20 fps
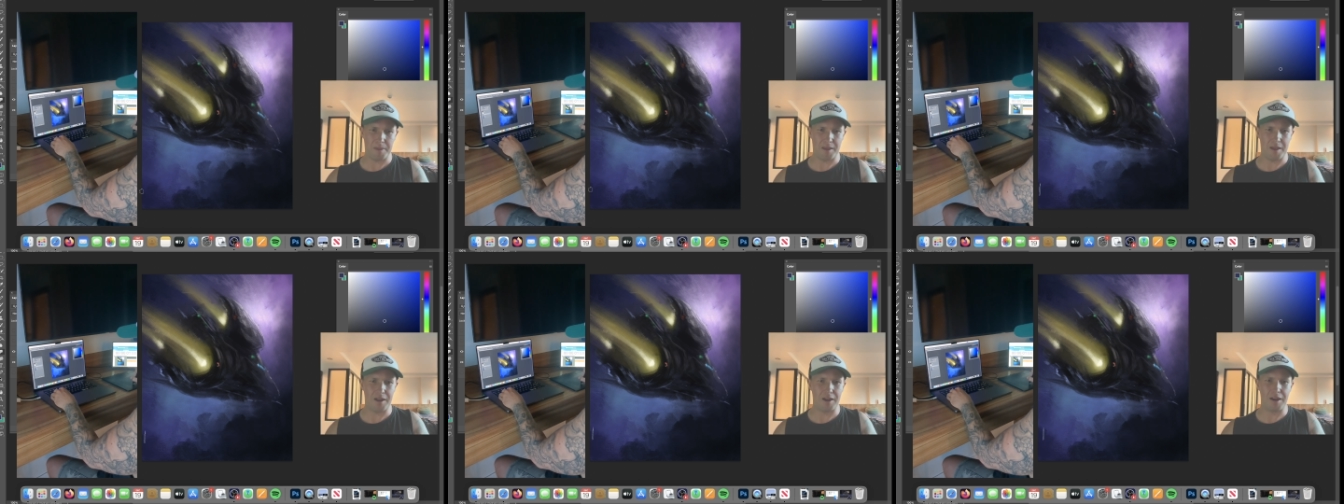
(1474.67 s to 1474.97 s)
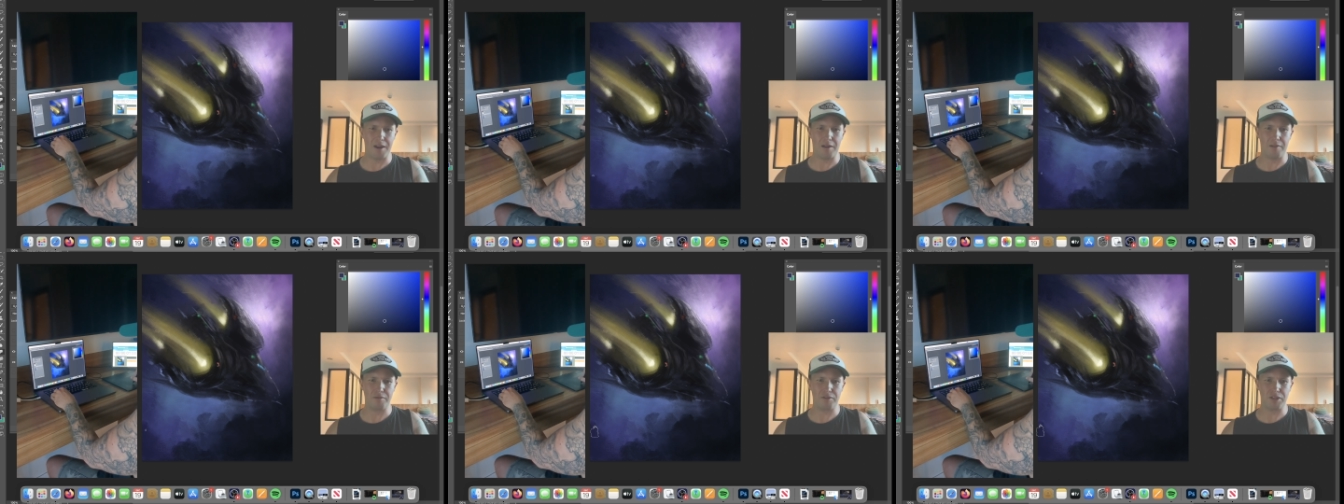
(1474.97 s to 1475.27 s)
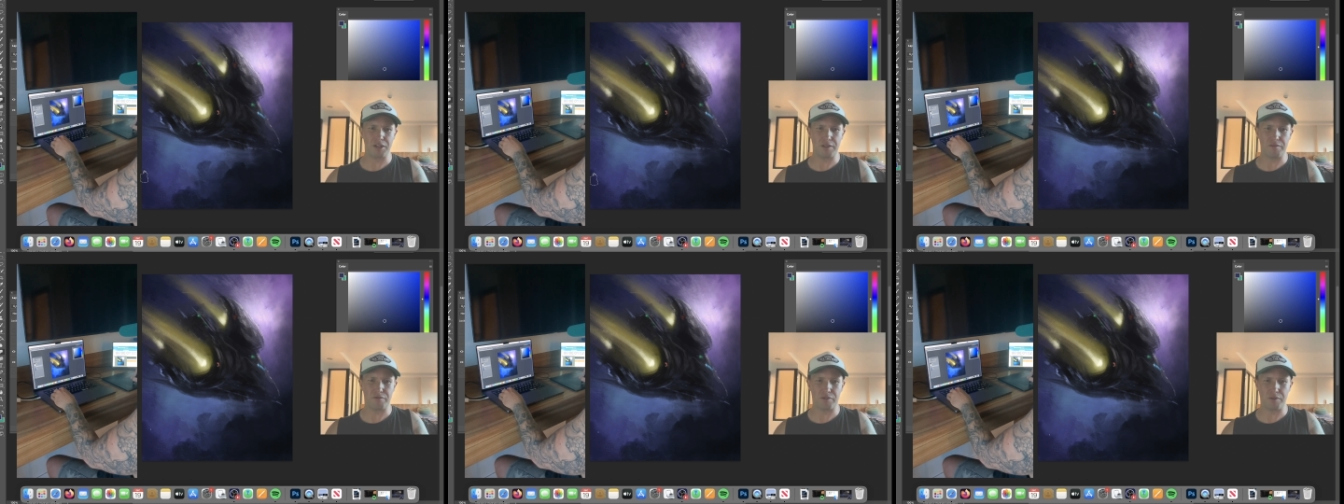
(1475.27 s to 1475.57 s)
And then
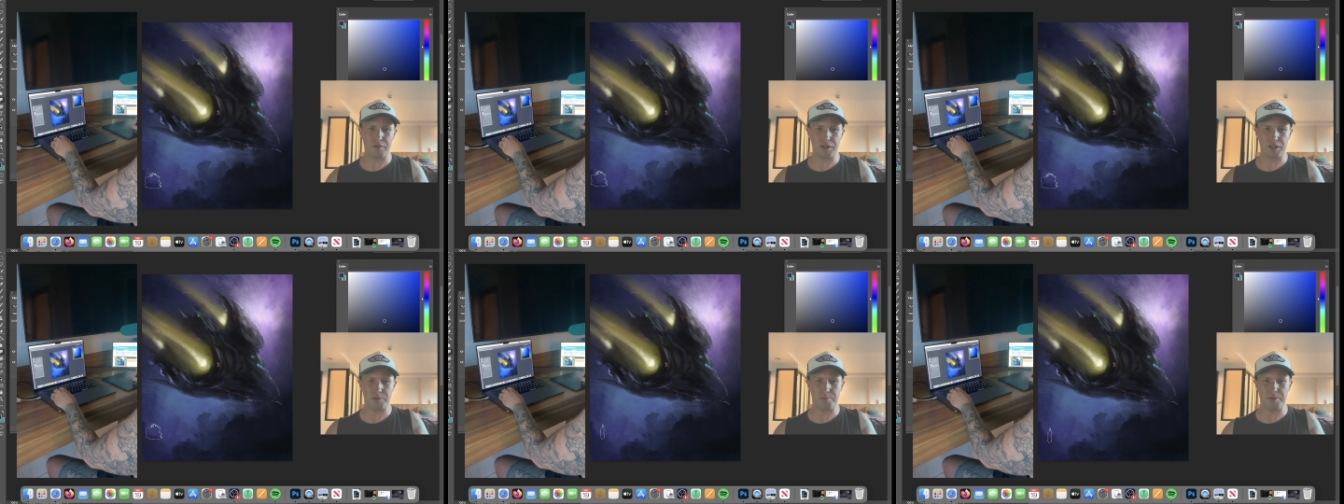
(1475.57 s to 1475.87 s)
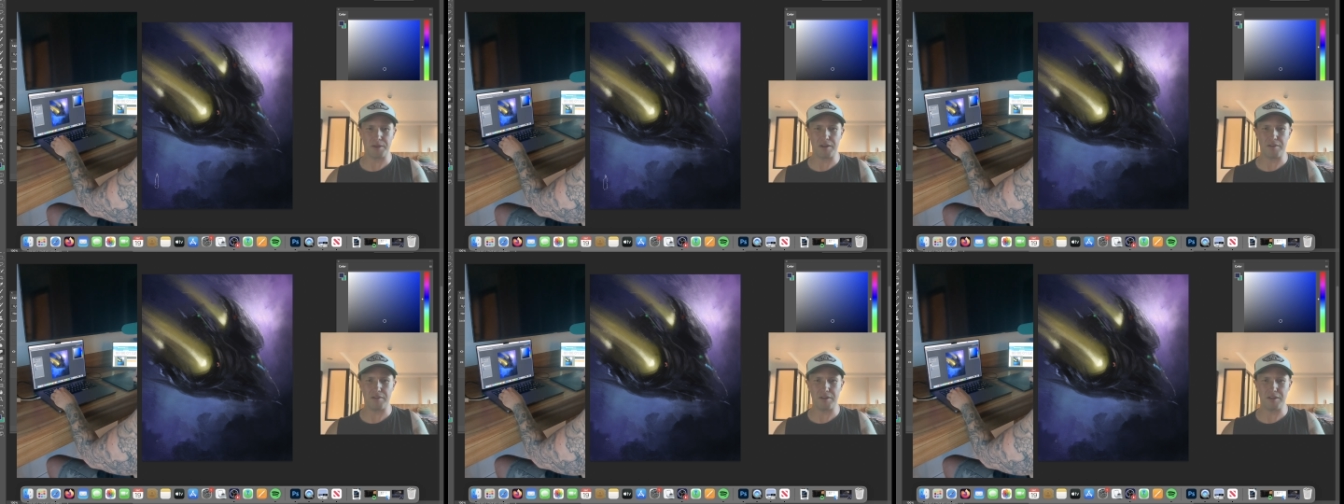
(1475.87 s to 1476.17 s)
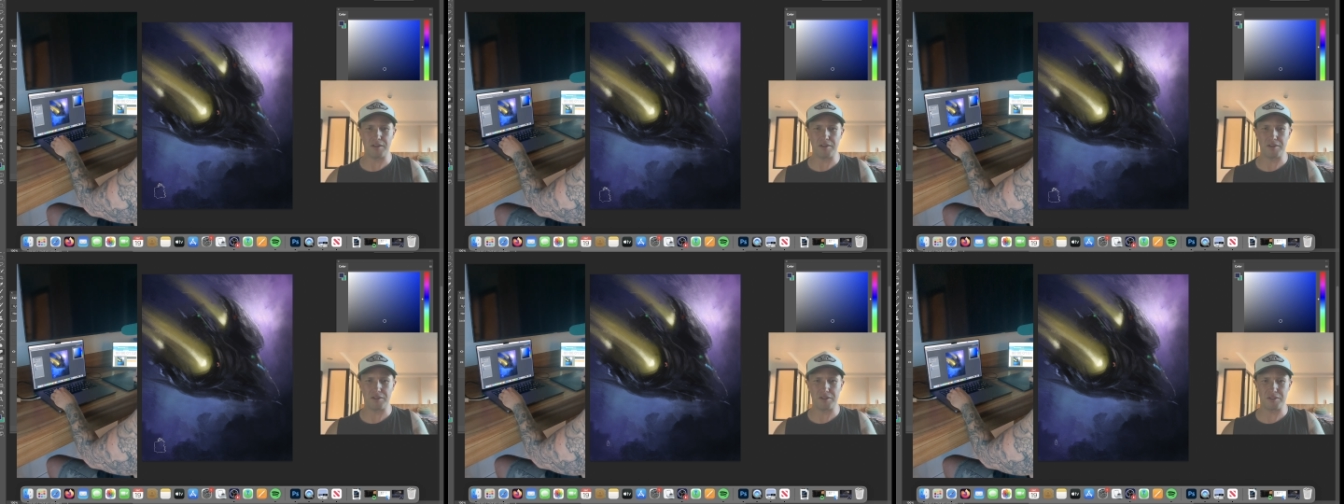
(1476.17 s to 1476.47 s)
obviously through
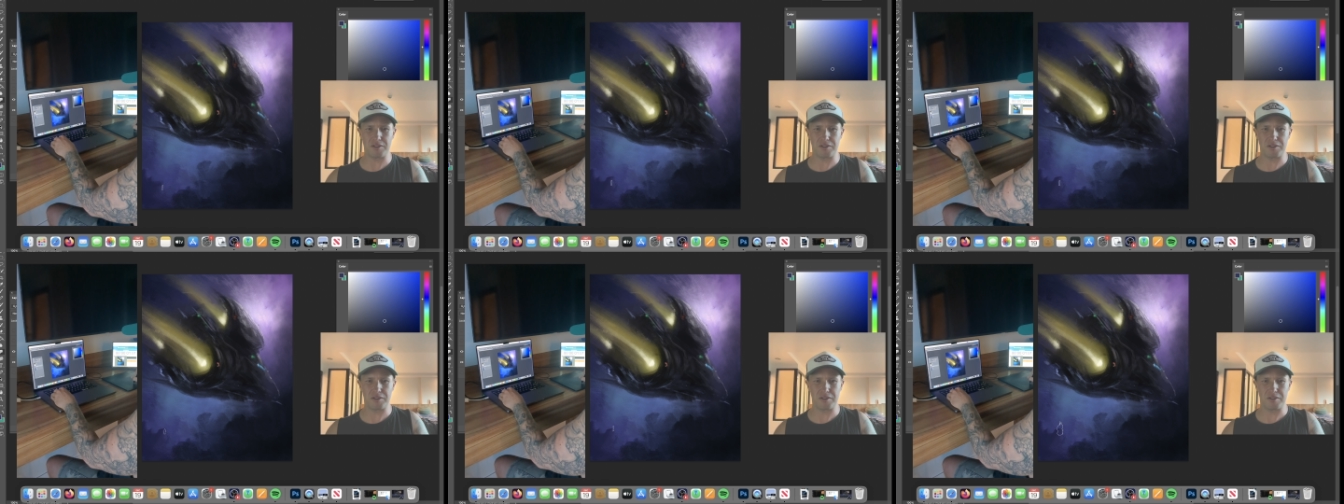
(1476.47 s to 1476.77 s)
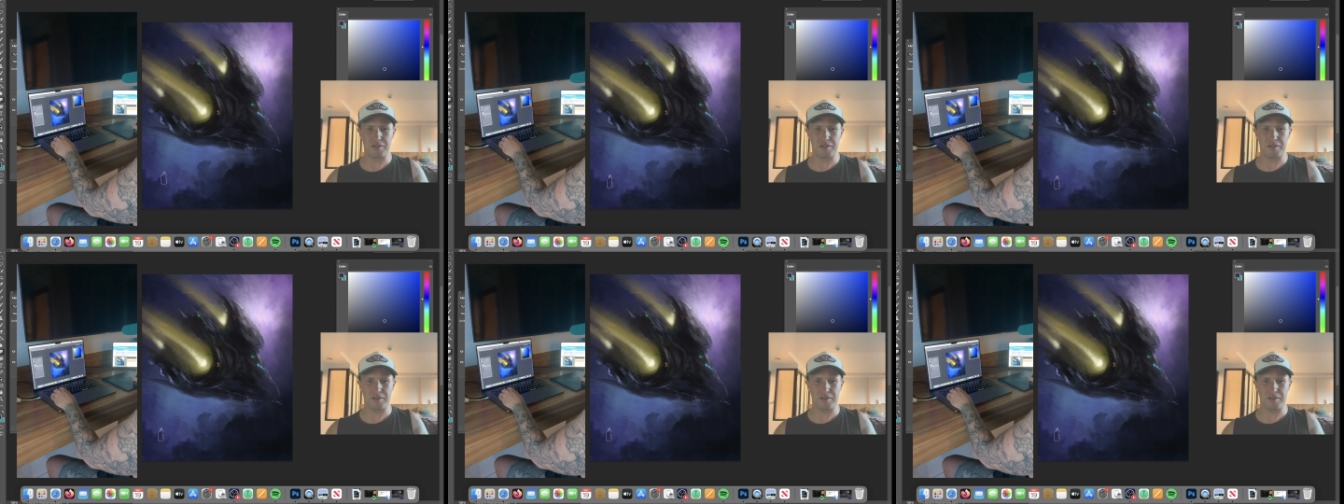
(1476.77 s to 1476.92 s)
experience,